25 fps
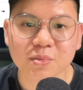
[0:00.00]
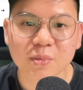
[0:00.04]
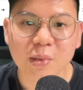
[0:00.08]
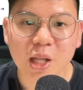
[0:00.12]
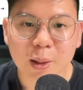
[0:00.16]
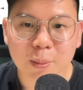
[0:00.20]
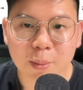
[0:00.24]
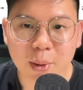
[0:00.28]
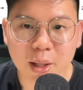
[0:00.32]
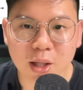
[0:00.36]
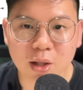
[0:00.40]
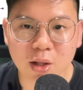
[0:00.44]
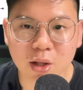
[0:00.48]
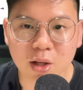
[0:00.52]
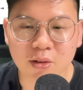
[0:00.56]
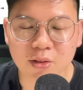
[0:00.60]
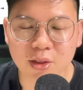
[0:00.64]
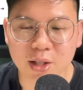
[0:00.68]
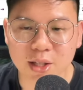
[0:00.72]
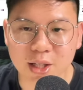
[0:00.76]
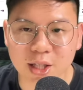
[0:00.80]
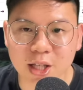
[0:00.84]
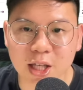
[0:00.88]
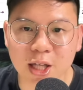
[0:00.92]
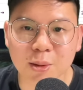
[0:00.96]
but a lot of
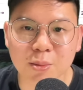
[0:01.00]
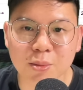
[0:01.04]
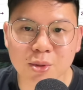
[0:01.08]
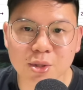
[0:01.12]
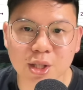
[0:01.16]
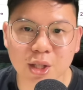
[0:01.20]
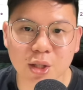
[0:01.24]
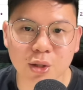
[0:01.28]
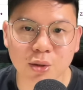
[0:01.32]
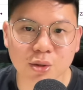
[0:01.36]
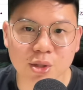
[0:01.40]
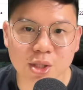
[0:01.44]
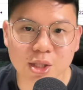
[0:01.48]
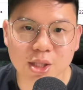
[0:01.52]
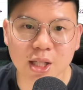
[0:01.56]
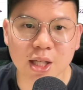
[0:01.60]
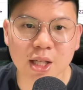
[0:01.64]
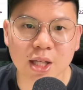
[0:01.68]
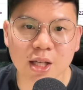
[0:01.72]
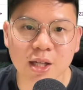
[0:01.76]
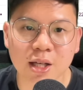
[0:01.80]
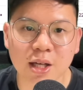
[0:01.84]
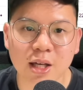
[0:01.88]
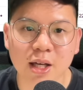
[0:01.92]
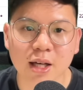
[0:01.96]
the teams that you
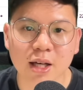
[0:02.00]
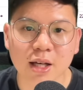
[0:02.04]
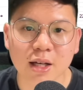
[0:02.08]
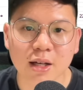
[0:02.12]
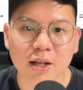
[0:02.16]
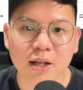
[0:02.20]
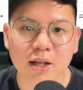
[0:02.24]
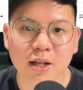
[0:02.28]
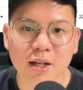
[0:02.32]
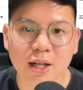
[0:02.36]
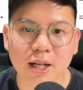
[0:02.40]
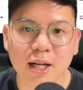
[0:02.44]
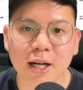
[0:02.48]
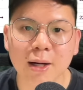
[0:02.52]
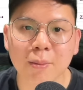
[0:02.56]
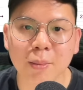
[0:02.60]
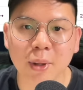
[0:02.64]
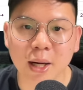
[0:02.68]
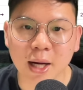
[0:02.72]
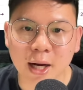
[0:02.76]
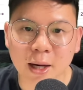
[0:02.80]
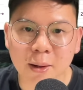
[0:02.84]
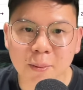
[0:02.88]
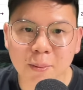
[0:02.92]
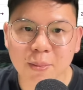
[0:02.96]
see come
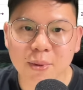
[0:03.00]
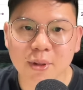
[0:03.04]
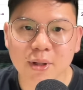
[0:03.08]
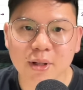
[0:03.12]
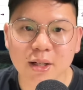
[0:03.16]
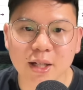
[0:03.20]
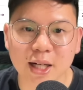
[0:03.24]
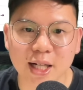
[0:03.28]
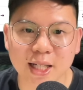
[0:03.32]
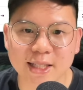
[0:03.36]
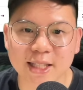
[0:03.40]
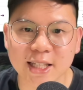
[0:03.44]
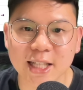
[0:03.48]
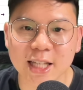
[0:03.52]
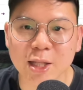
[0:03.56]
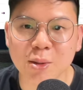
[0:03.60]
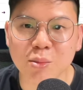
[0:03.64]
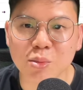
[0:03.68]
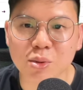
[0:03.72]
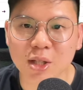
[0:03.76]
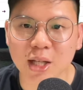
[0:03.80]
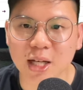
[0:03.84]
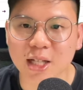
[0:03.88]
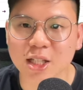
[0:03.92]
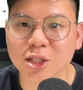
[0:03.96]
up are
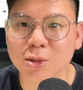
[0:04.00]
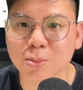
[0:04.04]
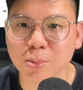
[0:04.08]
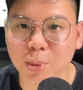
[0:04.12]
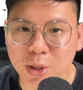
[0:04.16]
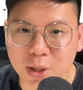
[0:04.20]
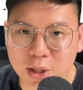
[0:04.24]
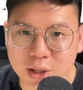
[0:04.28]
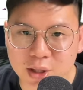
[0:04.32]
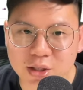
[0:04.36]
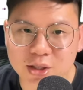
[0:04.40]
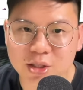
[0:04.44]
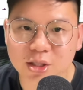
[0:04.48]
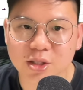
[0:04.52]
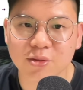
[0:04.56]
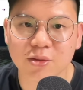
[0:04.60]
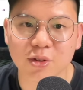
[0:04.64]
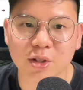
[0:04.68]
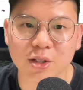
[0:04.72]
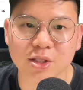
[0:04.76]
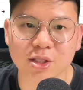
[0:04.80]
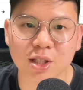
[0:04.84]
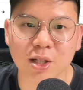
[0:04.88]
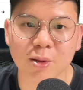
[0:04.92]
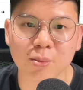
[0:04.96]
teams like Spurs, for
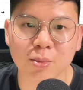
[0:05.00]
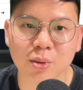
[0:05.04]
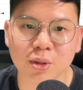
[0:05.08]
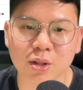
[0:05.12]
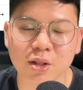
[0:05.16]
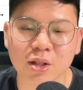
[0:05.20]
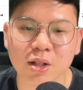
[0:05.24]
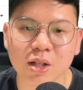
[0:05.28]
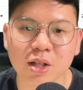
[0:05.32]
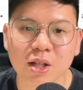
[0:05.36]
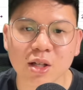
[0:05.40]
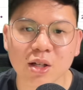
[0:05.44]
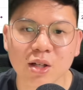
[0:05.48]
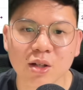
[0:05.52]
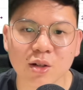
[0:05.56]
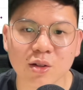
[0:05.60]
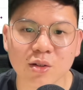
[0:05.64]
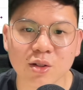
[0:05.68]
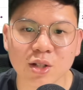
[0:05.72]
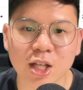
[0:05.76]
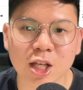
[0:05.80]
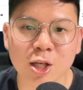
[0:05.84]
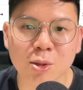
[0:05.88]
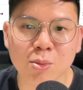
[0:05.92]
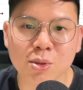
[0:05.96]
example, or
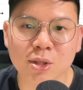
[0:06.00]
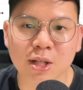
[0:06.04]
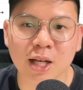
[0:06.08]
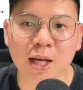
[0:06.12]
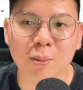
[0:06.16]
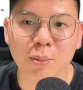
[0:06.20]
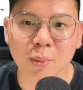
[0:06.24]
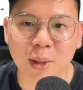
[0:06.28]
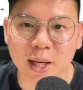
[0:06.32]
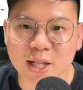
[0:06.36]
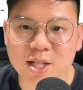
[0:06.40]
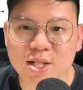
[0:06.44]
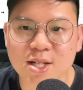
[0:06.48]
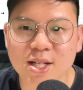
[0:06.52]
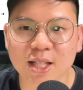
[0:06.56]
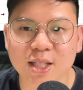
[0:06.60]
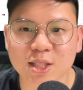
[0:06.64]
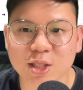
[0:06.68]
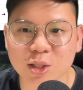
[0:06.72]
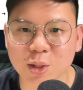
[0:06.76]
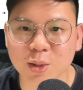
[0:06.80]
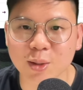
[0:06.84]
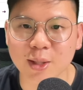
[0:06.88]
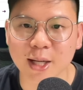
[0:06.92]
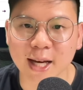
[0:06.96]
teams like
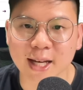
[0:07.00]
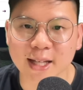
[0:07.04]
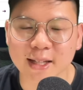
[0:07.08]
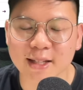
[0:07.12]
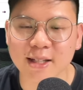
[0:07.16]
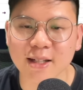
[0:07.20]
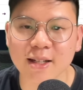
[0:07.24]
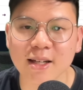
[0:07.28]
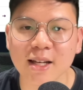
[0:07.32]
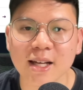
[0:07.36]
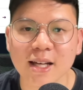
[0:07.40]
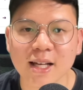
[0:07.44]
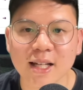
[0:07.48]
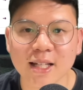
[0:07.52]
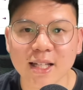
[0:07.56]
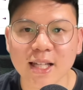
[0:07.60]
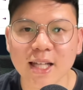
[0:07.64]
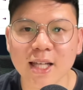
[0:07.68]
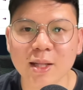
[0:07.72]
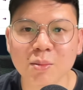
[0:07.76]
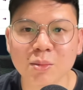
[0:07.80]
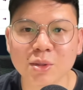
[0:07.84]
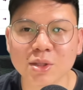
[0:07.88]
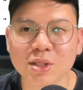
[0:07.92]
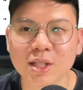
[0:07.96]
Manchester United,
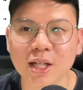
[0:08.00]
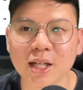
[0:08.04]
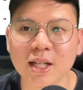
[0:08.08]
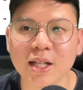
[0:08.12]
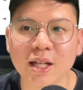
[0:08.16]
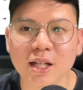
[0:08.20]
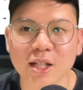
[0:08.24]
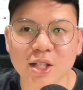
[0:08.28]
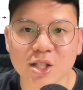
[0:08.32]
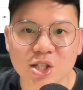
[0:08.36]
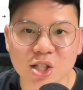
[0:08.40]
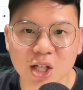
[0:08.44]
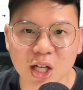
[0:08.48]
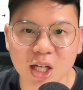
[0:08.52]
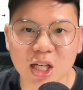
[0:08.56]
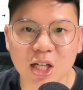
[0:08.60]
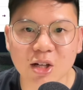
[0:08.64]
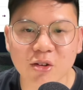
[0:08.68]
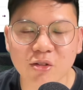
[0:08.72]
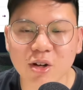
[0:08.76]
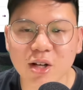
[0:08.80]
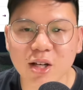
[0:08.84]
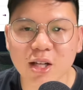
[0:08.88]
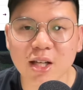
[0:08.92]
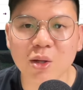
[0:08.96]
teams that
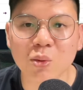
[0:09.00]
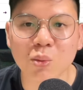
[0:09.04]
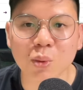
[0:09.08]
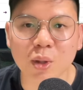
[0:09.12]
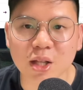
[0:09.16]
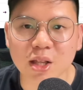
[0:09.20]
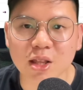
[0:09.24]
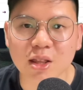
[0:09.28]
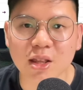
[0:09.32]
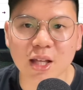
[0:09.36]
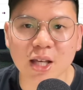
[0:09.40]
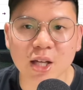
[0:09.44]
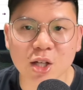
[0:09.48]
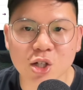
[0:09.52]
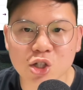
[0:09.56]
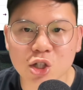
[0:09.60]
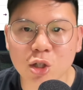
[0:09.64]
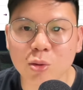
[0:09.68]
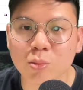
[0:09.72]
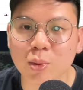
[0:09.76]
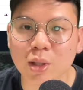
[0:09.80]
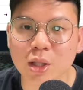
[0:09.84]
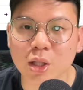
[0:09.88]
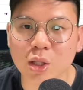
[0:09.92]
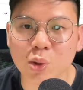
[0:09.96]
generally we think
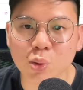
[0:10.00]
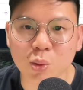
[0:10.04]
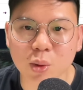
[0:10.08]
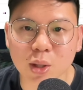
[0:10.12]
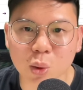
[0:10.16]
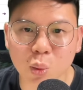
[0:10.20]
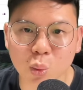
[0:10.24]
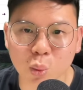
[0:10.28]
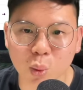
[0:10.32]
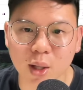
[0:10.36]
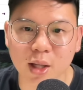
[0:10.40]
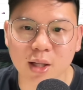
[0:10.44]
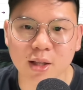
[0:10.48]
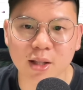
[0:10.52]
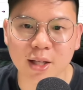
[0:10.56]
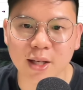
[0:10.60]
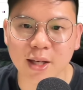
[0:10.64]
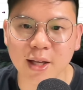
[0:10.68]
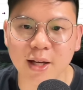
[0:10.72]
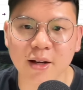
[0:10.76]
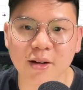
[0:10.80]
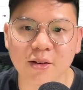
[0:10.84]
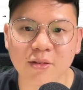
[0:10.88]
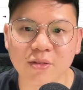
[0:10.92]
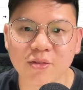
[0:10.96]
should be doing well
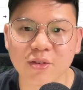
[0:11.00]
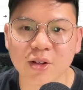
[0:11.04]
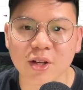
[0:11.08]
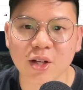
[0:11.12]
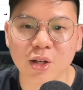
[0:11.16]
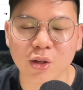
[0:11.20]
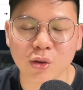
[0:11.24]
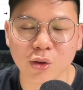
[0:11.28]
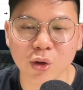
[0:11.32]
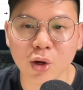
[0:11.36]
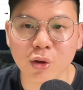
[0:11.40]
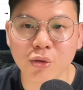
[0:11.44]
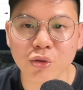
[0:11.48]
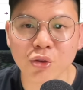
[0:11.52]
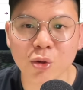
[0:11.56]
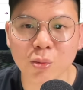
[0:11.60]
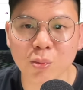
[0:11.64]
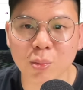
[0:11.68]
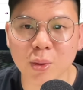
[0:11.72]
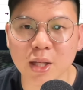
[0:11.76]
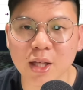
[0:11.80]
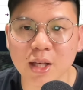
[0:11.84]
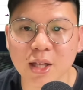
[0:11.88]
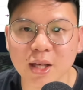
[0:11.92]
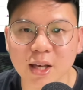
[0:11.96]
enough not to
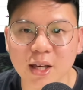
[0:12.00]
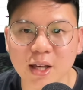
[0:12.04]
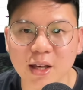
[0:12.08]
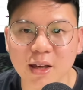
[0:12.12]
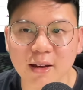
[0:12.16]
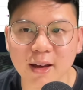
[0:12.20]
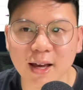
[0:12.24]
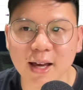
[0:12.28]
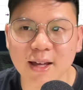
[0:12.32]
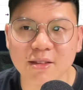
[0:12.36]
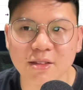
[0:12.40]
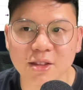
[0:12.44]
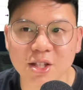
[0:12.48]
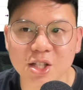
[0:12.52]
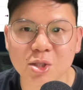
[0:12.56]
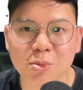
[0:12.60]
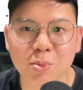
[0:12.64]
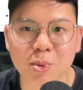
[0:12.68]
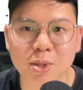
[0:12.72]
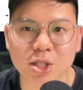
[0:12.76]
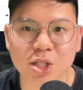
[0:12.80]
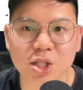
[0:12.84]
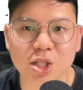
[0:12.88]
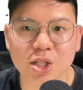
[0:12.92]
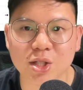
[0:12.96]
be at this
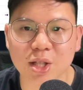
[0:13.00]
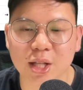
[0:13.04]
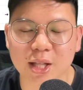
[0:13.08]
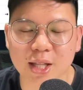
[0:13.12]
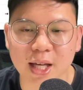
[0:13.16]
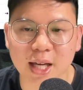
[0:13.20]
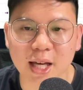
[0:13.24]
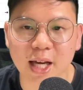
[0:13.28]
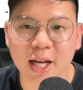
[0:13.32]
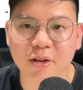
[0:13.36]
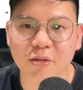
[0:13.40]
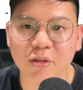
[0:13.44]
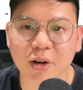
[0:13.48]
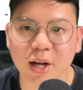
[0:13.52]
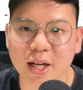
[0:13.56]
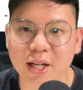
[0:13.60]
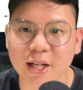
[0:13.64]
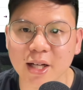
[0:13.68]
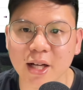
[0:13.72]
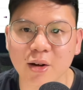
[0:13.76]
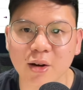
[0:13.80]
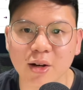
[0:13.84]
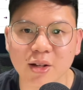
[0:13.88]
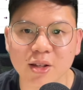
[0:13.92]
position that they're at right now.